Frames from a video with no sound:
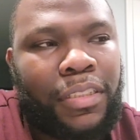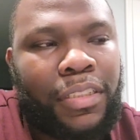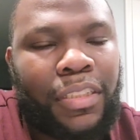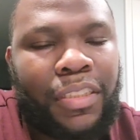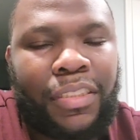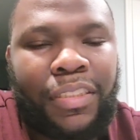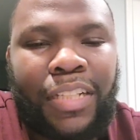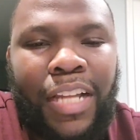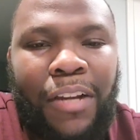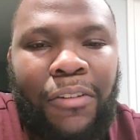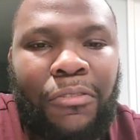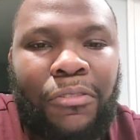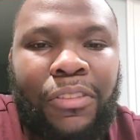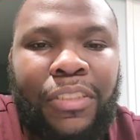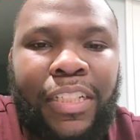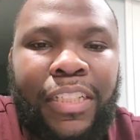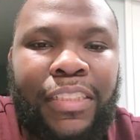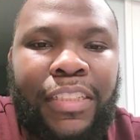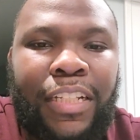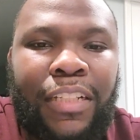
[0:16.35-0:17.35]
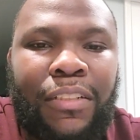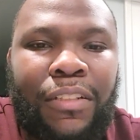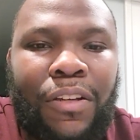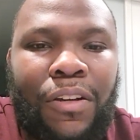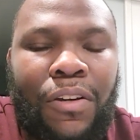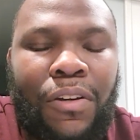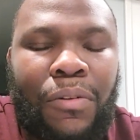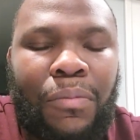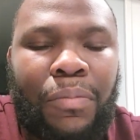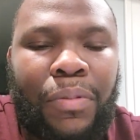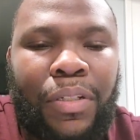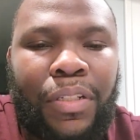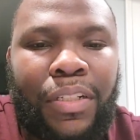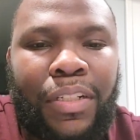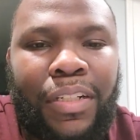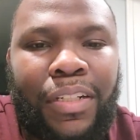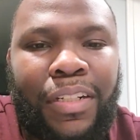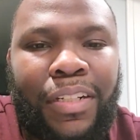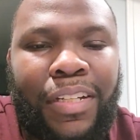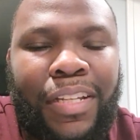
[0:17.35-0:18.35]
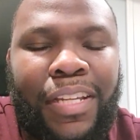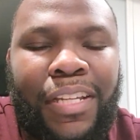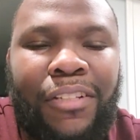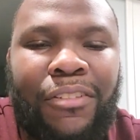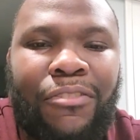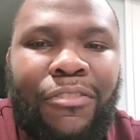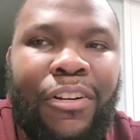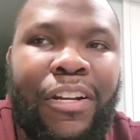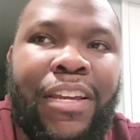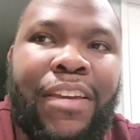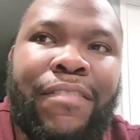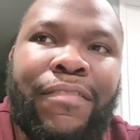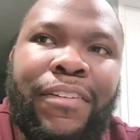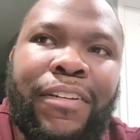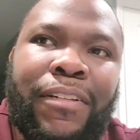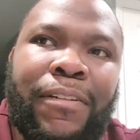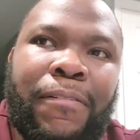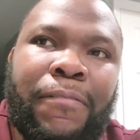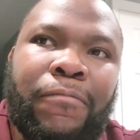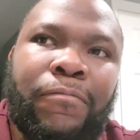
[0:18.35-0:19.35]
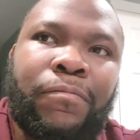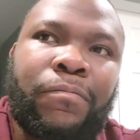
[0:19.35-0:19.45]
It's not going to take that long, but Engraven